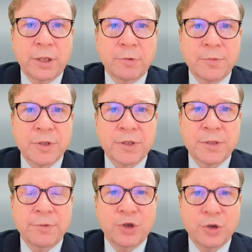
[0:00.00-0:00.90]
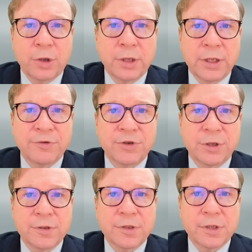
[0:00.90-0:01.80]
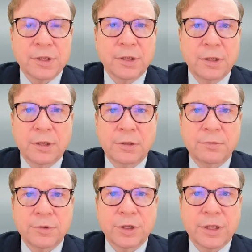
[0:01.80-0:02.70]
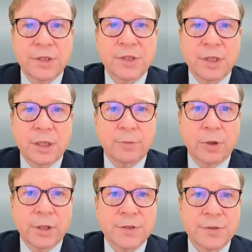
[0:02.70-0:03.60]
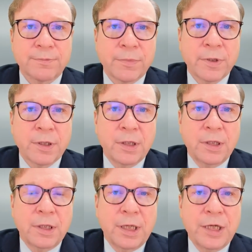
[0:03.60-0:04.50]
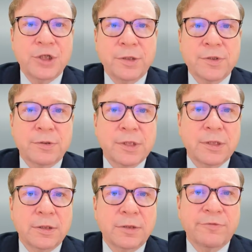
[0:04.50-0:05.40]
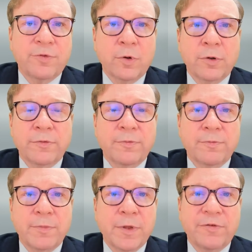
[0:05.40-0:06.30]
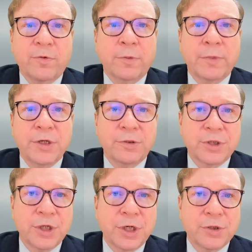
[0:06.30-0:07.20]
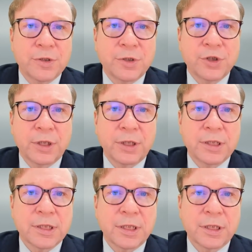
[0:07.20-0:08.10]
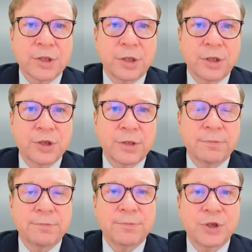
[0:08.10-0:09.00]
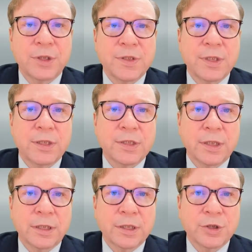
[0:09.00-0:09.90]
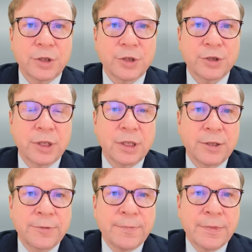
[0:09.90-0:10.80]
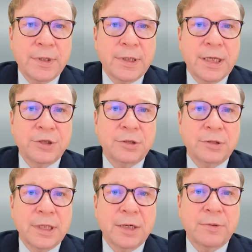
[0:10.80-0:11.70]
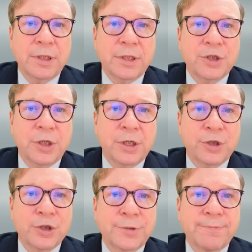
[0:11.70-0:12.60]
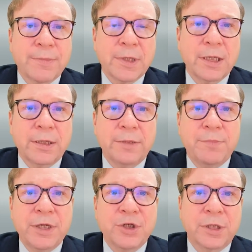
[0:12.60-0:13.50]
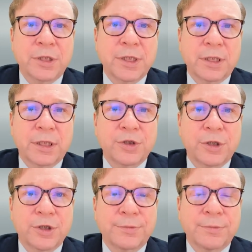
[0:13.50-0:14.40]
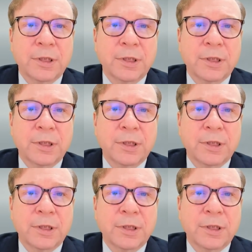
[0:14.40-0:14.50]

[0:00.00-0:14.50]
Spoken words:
represents the majority of shares listed on Chinese stock markets. A shares are listed on the four major exchanges: the Shanghai Stock Exchange, the Shenzhen Stock Exchange, the National Equity Exchange, and the Beijing Stock Exchange.